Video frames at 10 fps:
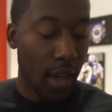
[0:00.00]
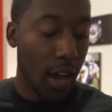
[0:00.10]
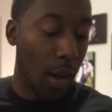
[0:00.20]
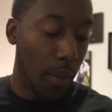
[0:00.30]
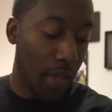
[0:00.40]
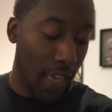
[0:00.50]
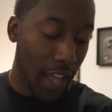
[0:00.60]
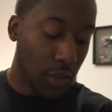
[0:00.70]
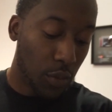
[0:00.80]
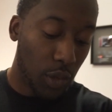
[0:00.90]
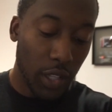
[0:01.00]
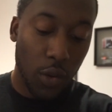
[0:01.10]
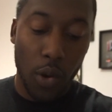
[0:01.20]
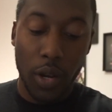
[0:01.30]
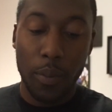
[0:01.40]
And that's really
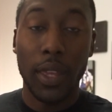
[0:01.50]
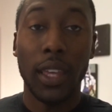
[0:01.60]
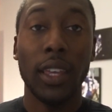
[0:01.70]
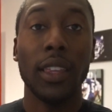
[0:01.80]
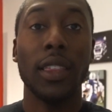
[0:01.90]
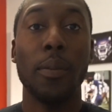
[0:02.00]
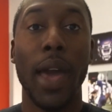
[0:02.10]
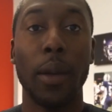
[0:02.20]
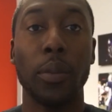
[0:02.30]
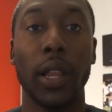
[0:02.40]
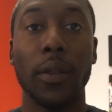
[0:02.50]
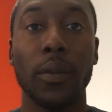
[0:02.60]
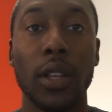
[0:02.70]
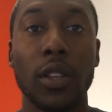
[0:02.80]
going to be the back plate.